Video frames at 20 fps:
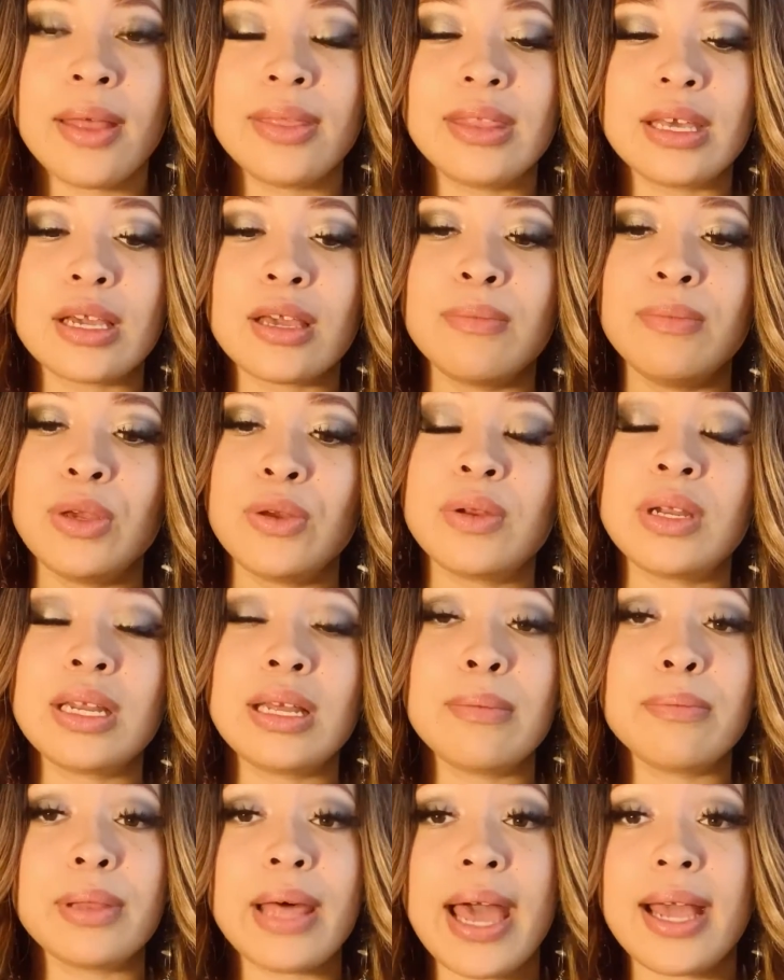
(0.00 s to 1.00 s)
The
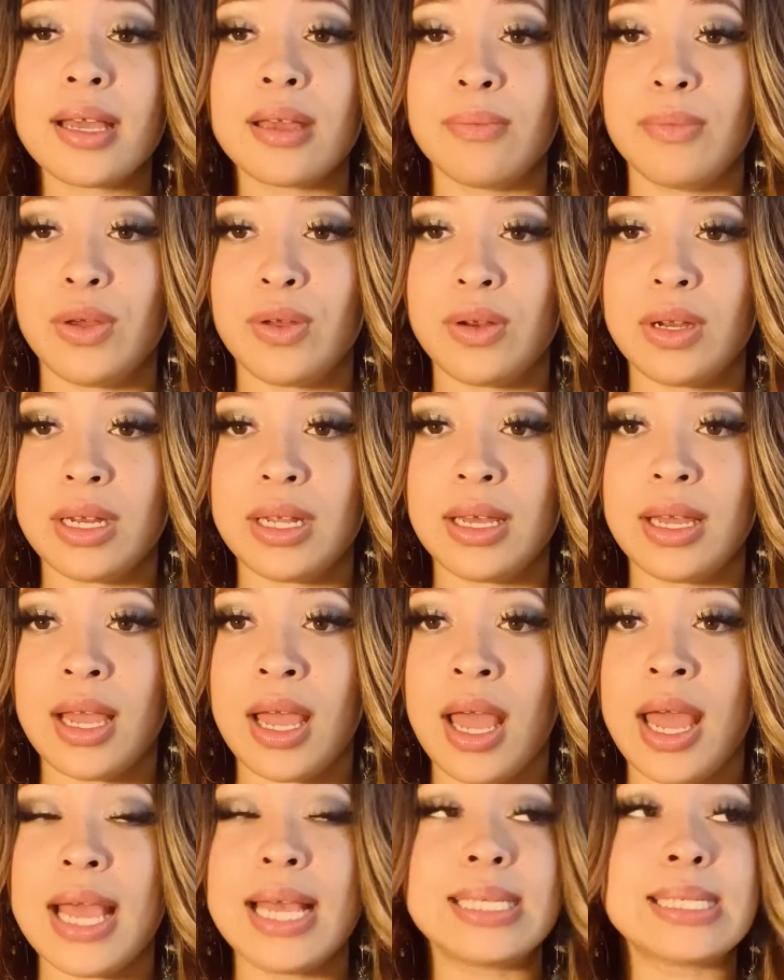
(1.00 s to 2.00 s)
community, Black community,
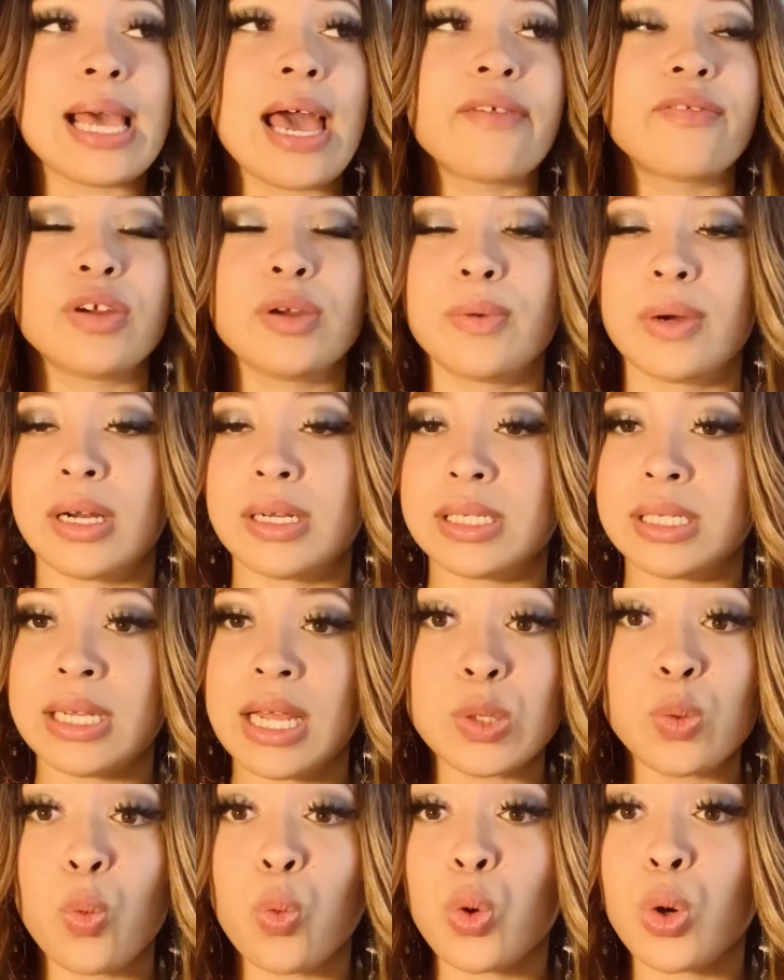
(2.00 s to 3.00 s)
is everywhere.
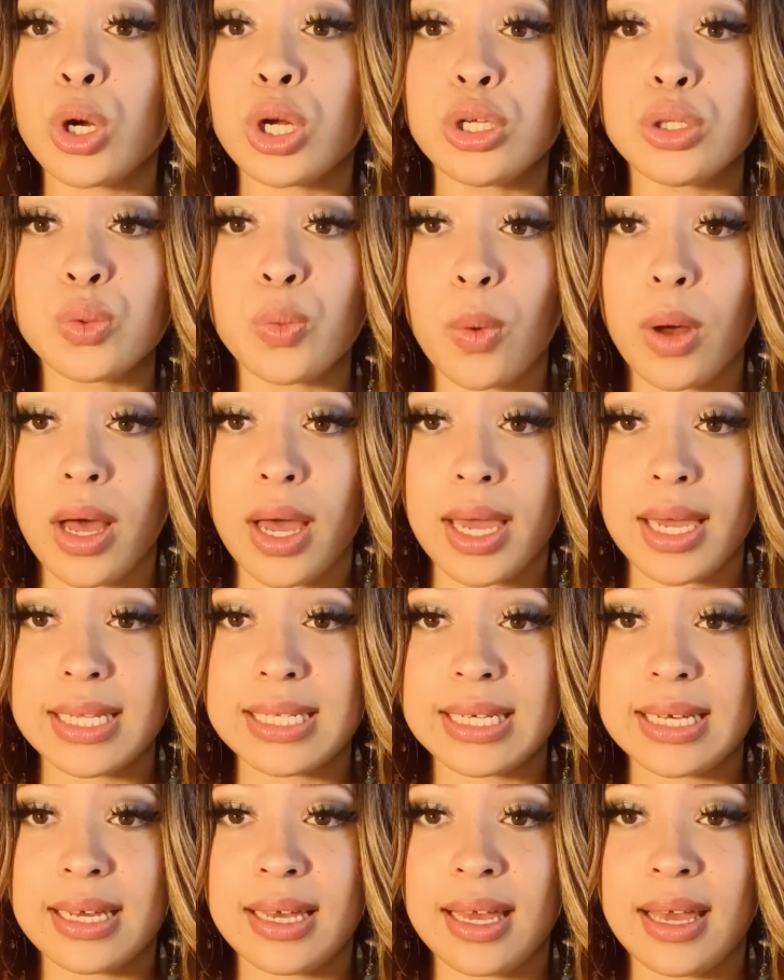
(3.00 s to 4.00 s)
It's worldwide.